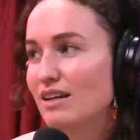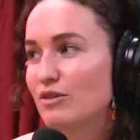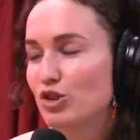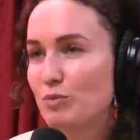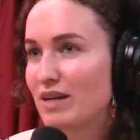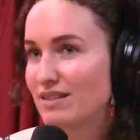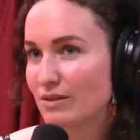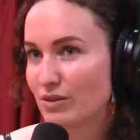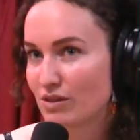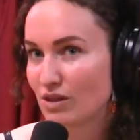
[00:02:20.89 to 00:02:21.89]
just because it
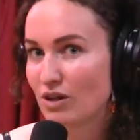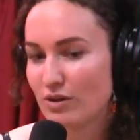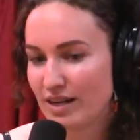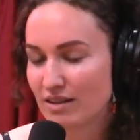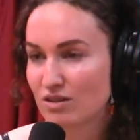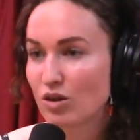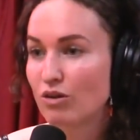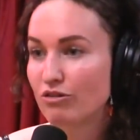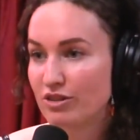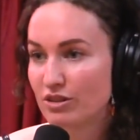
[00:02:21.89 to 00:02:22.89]
was so it got
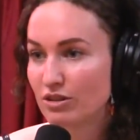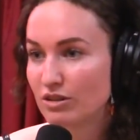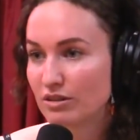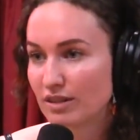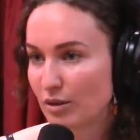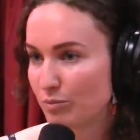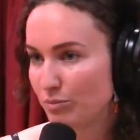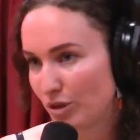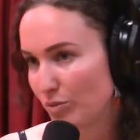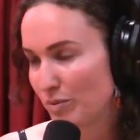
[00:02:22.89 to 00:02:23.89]
so physical like
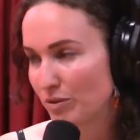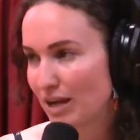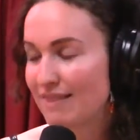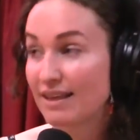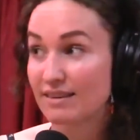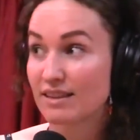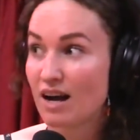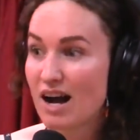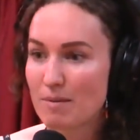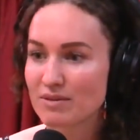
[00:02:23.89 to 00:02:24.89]
you know people and like the
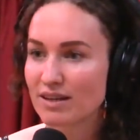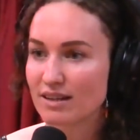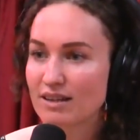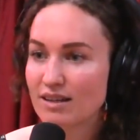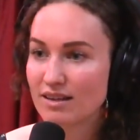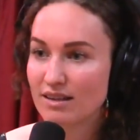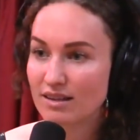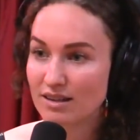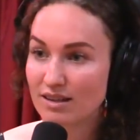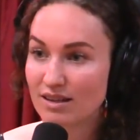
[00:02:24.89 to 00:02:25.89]
cops so like, he was saying you
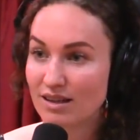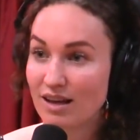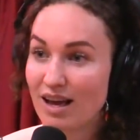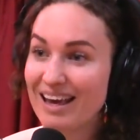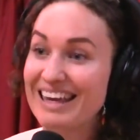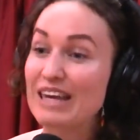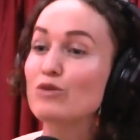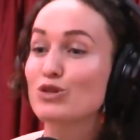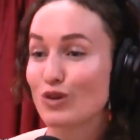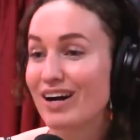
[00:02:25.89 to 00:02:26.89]
guys aren't worth it he
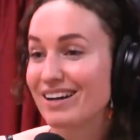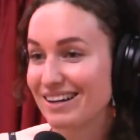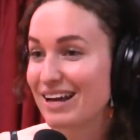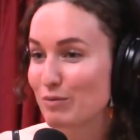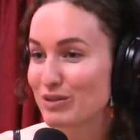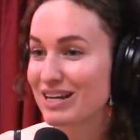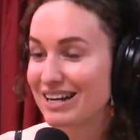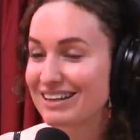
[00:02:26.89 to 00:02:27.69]
was trying to yeah pretending,